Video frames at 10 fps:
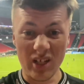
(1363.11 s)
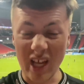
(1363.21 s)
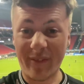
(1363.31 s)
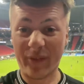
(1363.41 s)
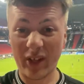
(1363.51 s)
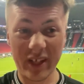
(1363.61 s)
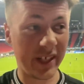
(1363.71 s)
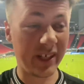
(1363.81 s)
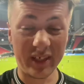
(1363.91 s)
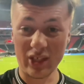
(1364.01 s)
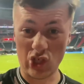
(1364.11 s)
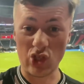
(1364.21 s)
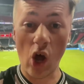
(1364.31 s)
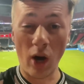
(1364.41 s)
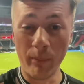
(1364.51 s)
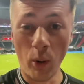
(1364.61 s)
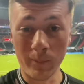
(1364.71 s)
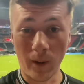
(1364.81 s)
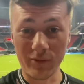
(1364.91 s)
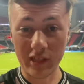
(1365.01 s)
Definitely the, the star
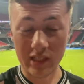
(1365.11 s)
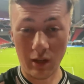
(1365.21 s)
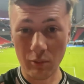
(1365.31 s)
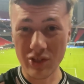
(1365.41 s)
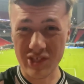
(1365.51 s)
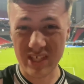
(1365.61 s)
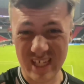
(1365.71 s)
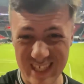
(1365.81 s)
moment of the game, I would say.